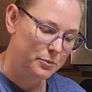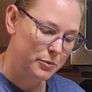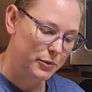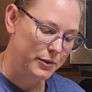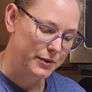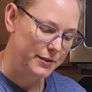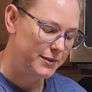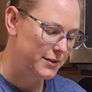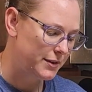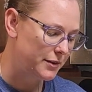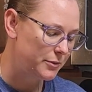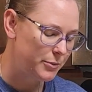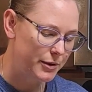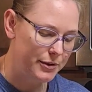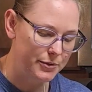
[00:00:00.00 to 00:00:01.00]
Boy, this is
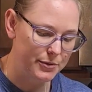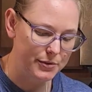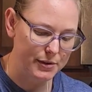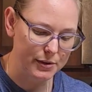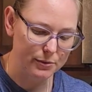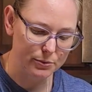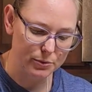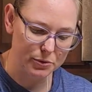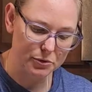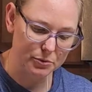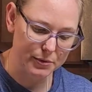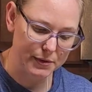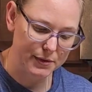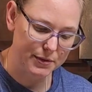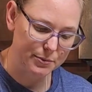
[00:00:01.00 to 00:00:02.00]
going to be interesting to roll
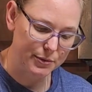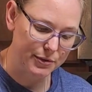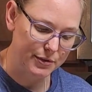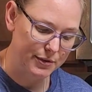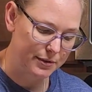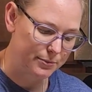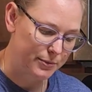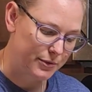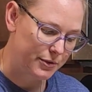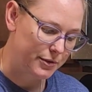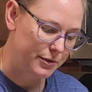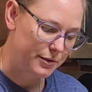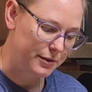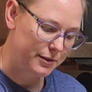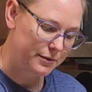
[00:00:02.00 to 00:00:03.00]
with this much cinnamon
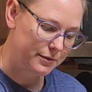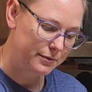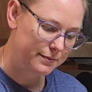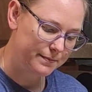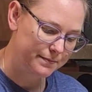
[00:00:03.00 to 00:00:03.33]
sugar in it.